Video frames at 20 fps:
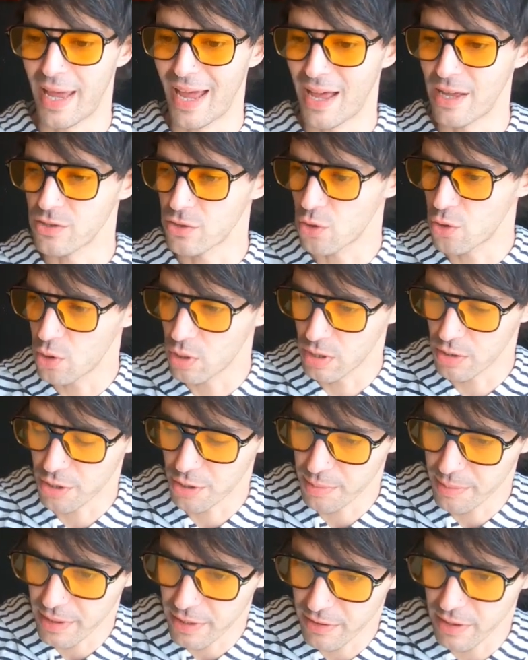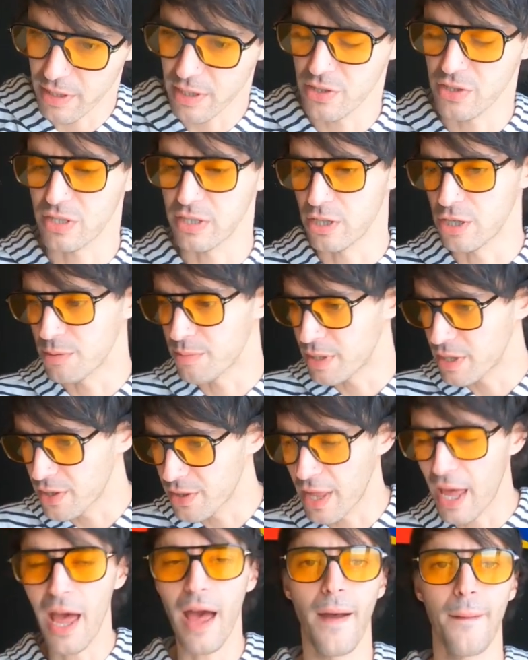It has, oh, a little bit of this, a little bit
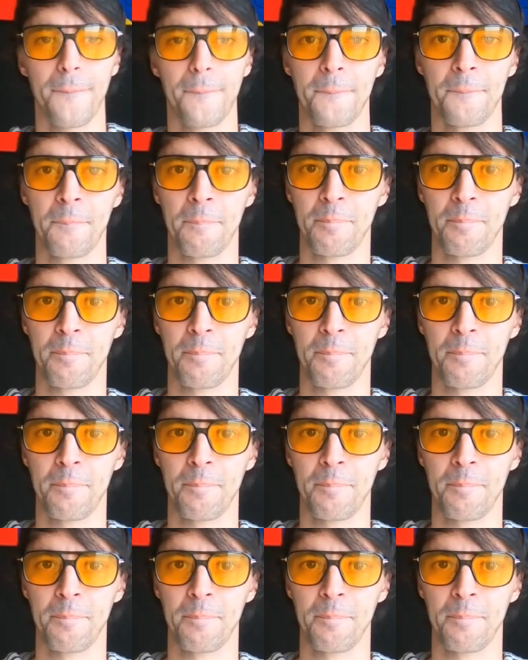of that.